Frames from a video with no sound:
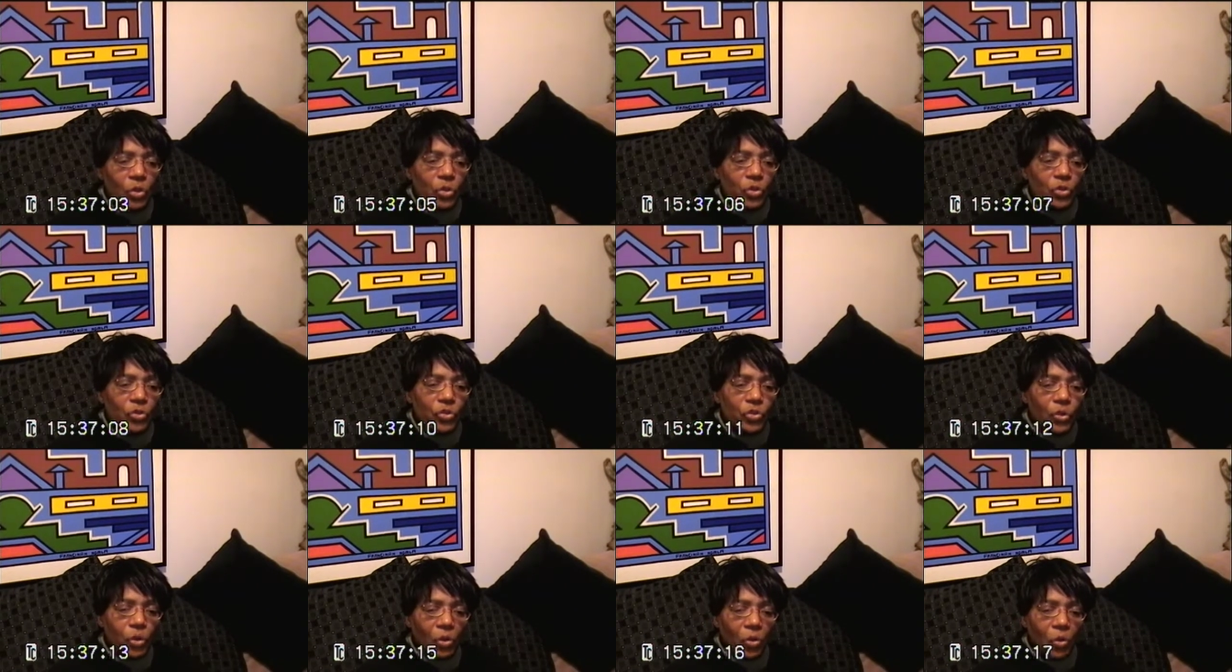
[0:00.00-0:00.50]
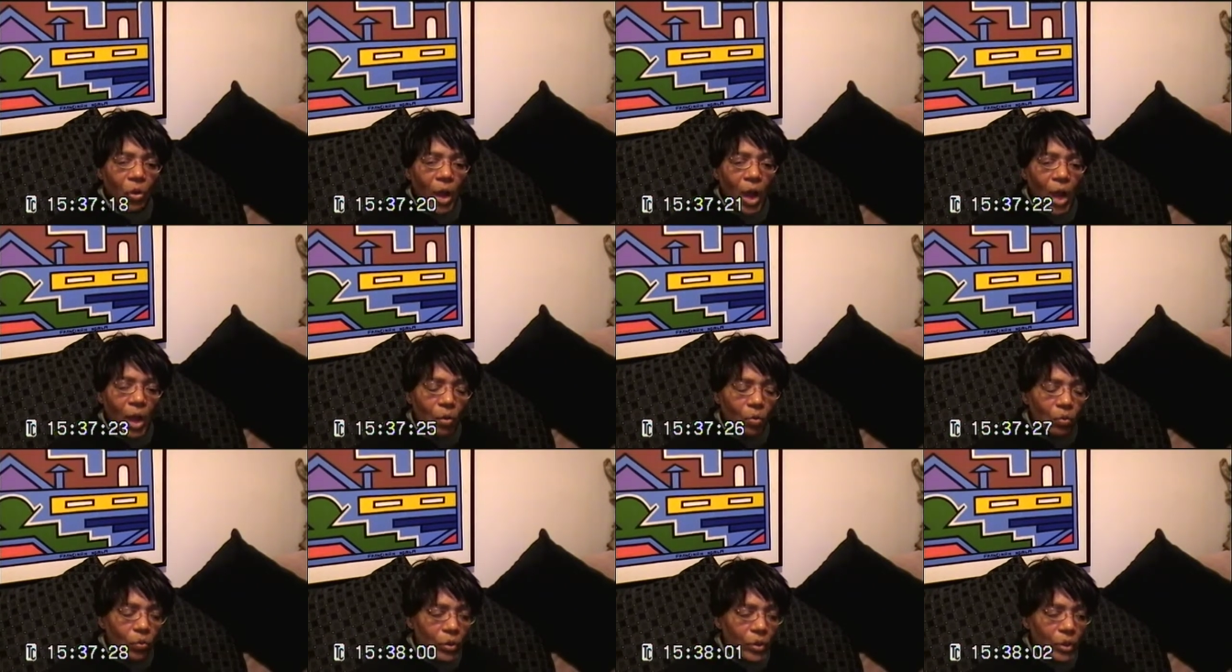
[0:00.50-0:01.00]
So
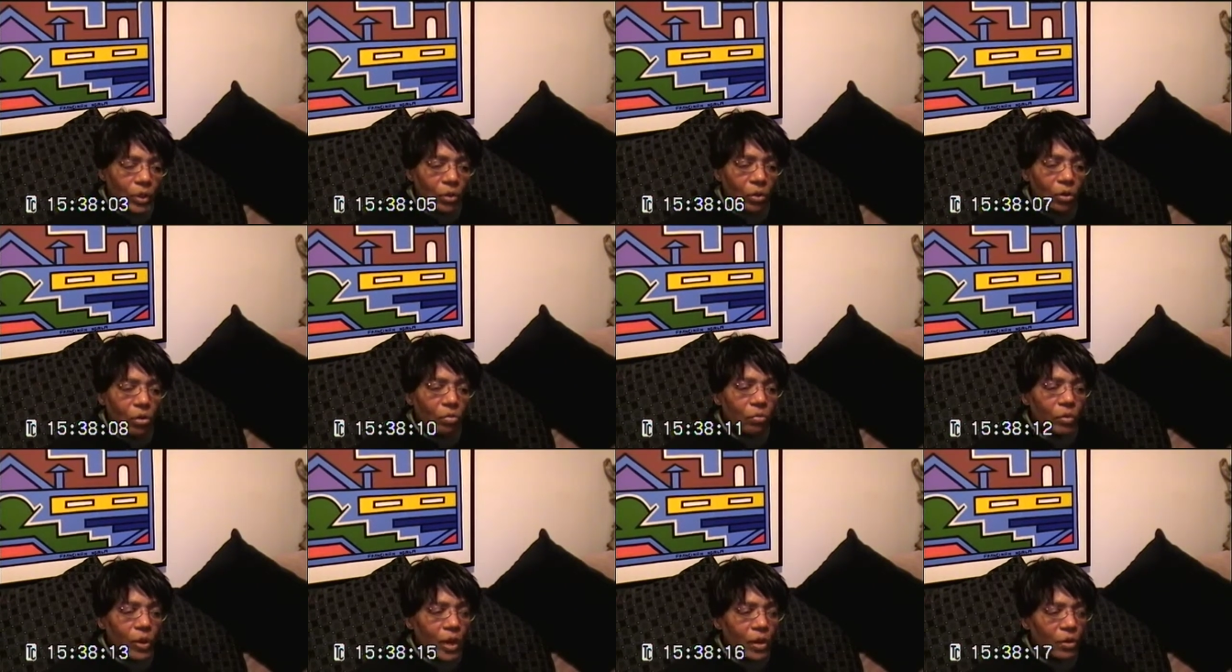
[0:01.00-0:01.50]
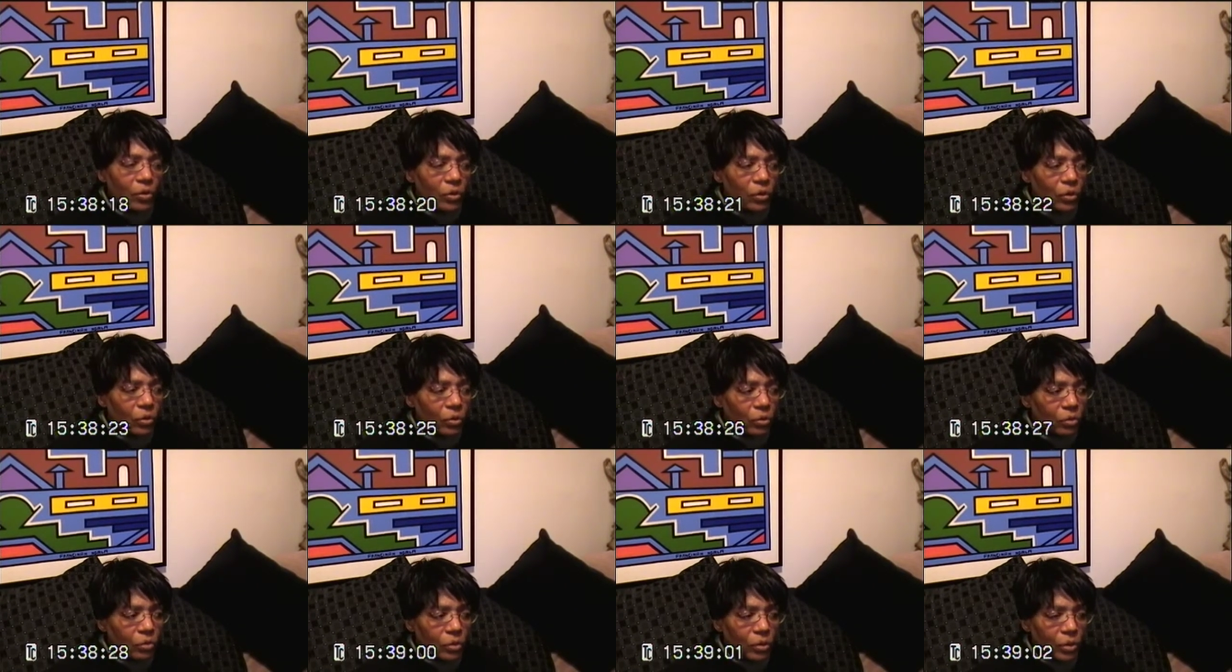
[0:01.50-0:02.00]
I went around the
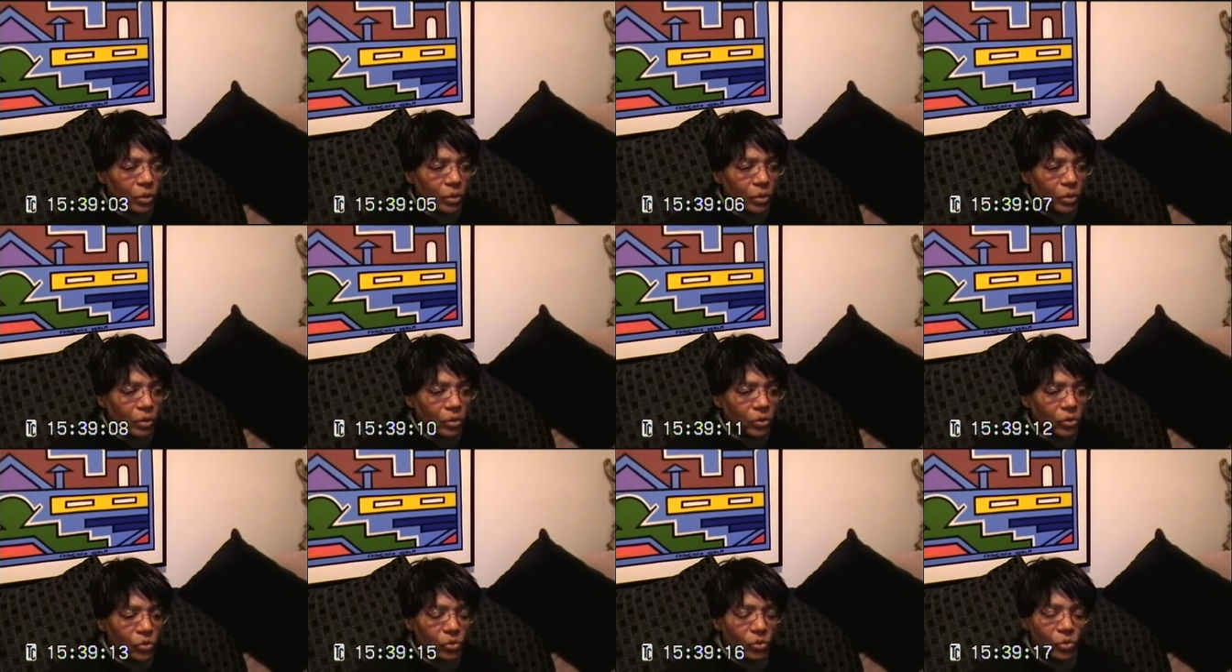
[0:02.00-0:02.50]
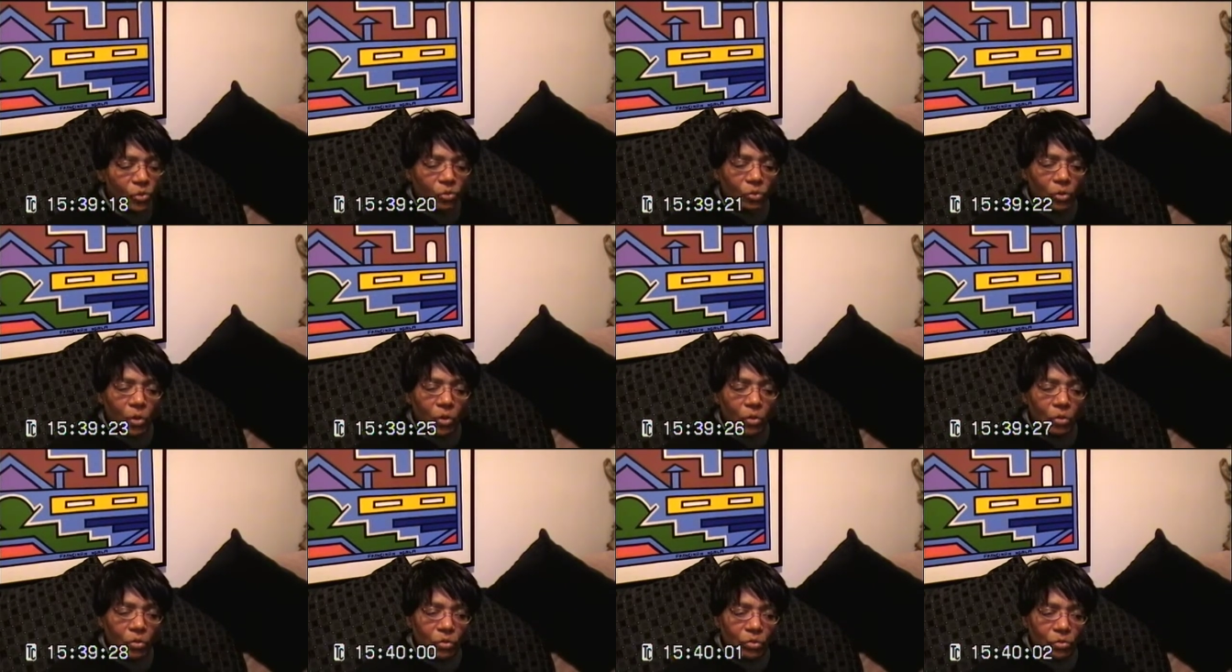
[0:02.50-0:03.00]
corner to the
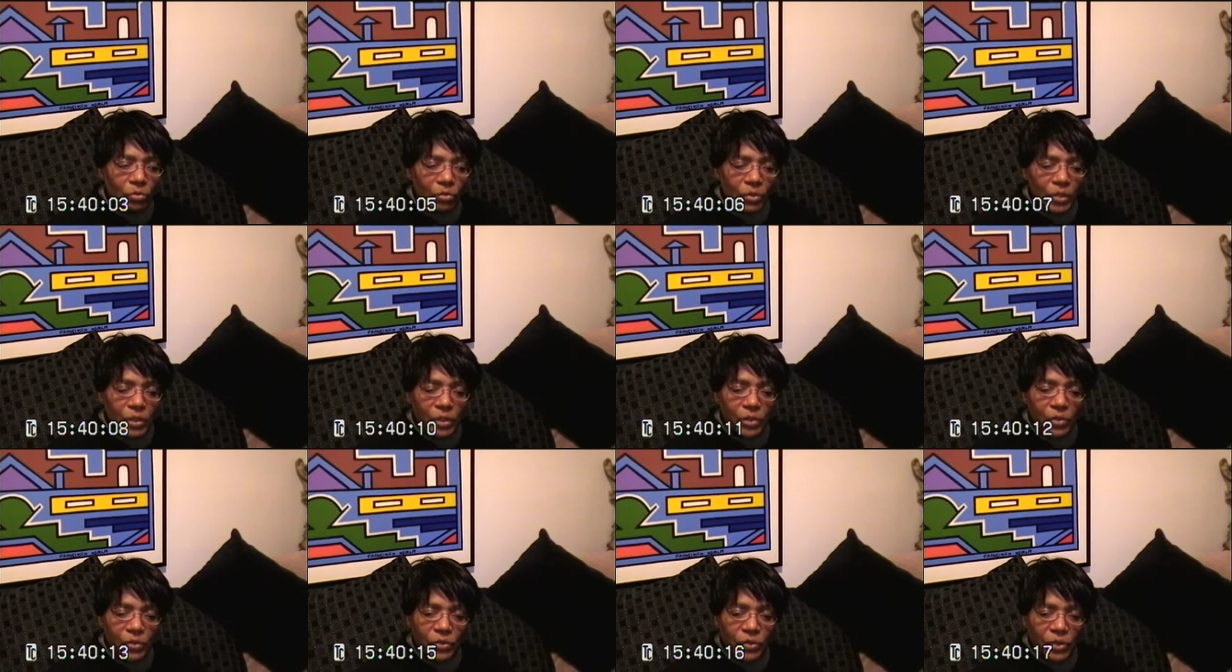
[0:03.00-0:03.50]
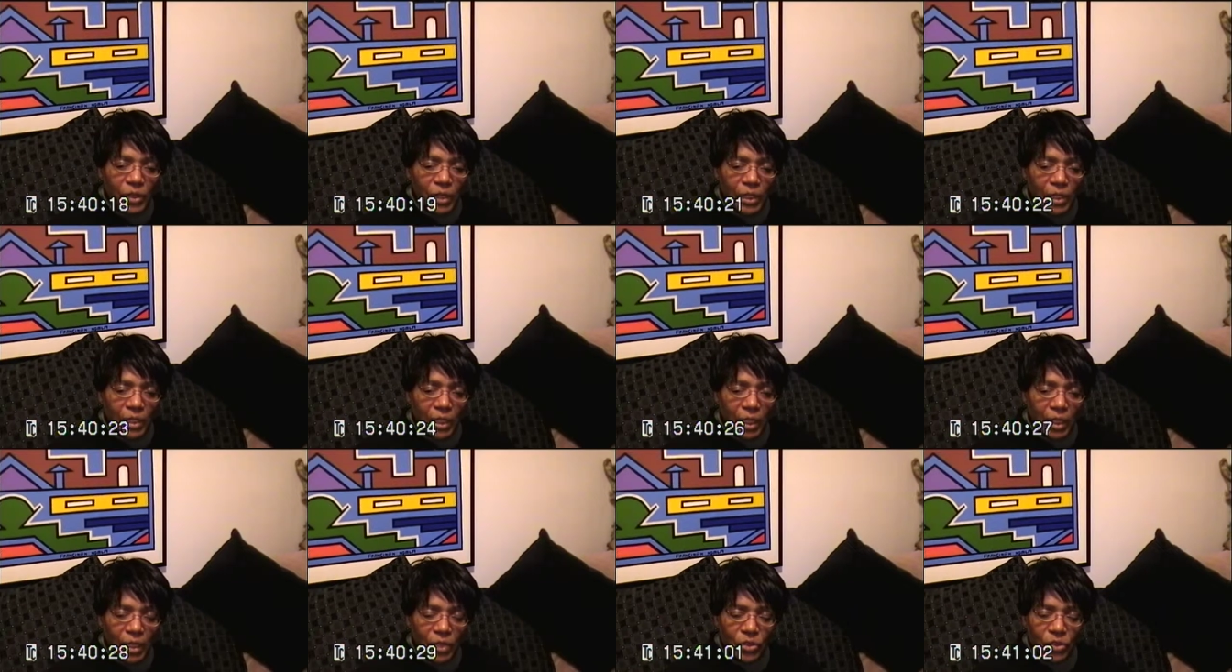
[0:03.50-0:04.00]
local real
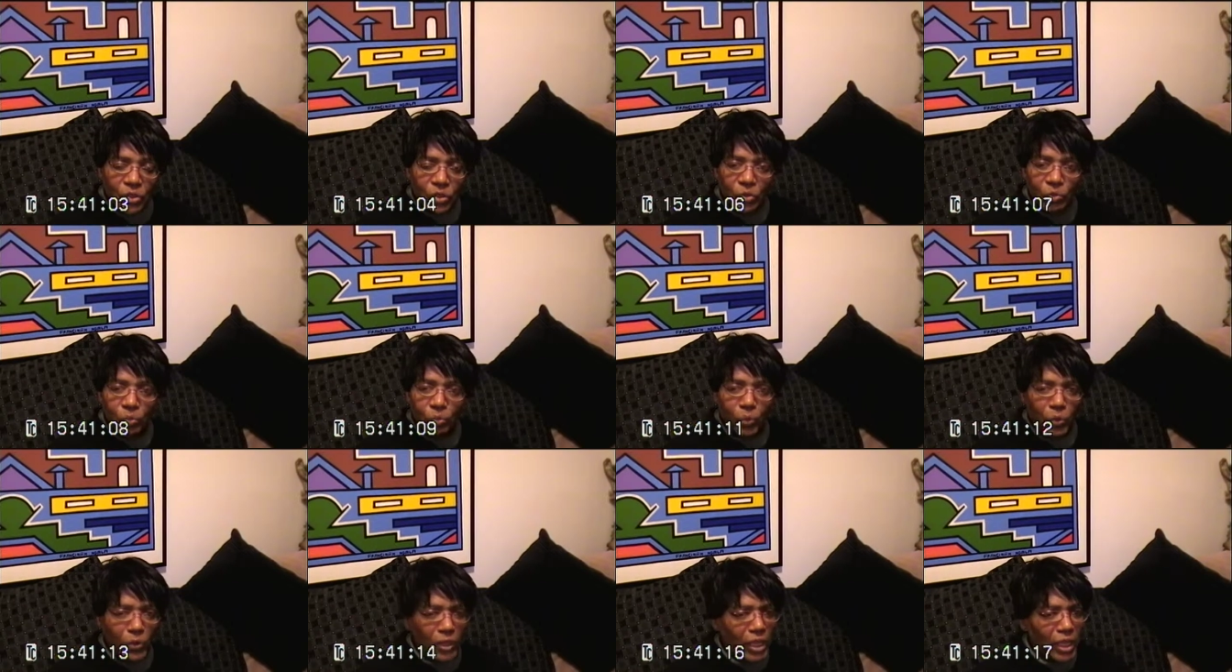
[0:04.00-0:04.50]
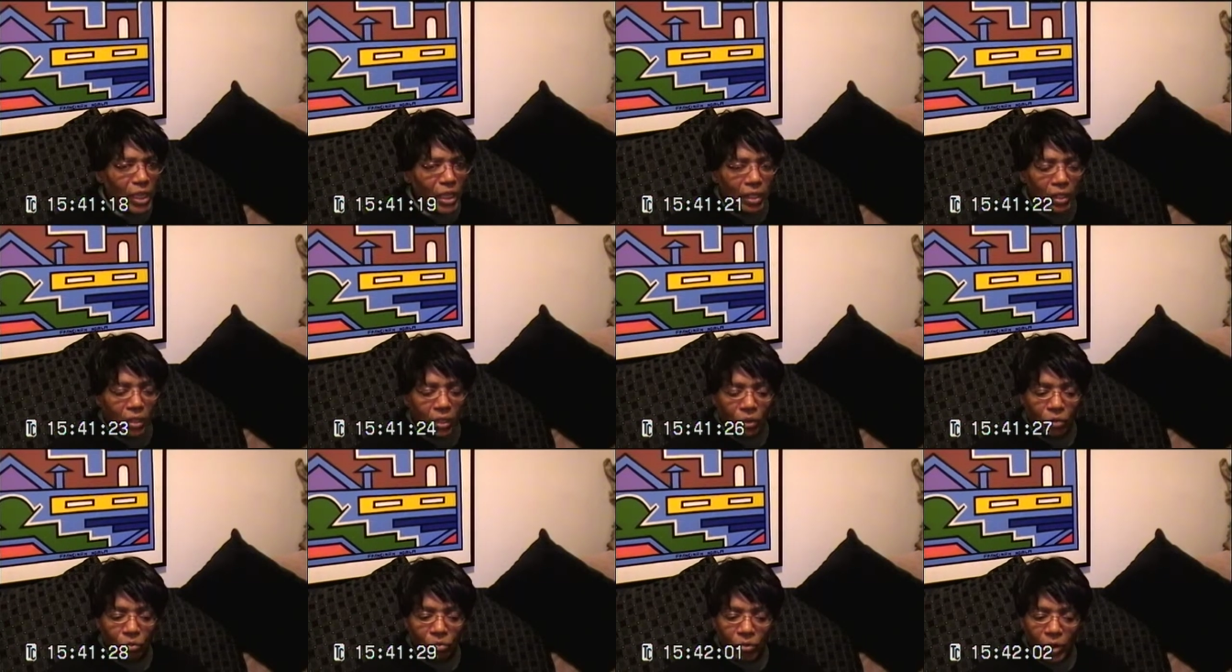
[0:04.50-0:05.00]
estate agent,
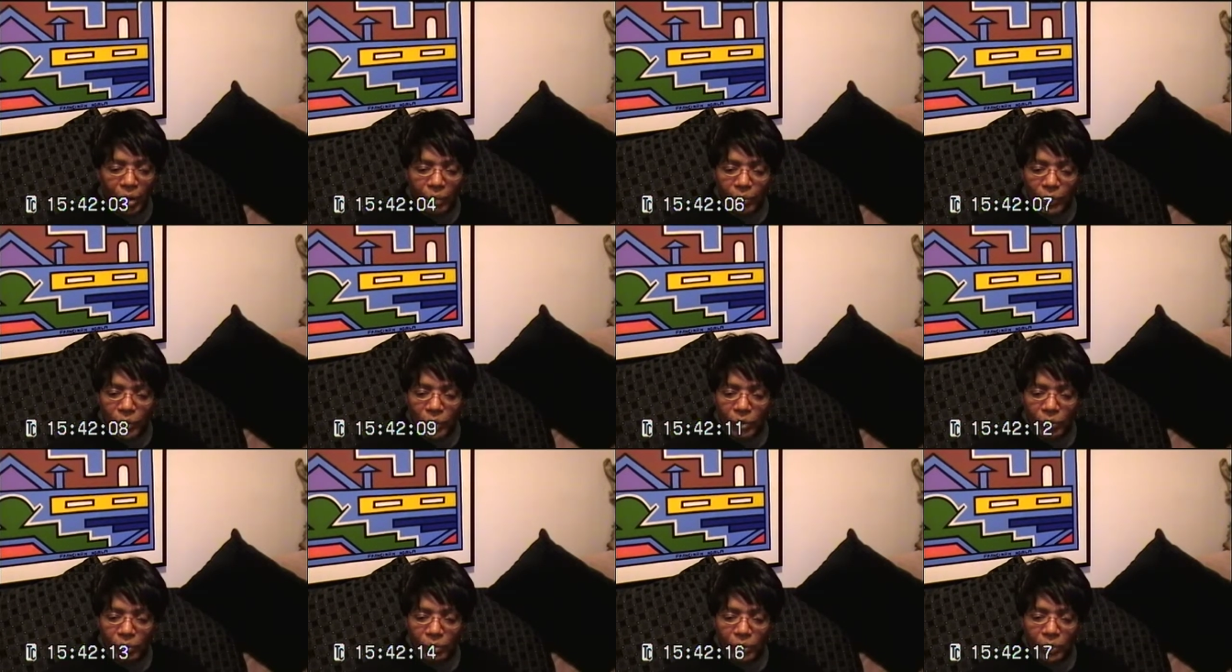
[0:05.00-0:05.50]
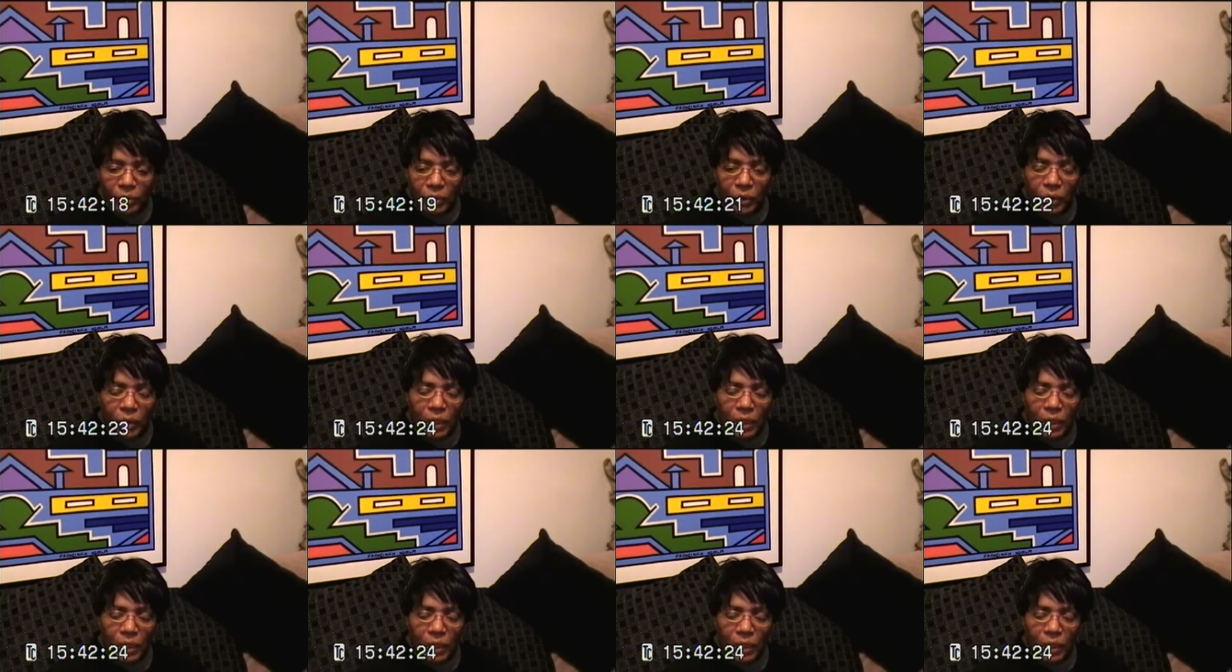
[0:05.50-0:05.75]
Blake, reputable,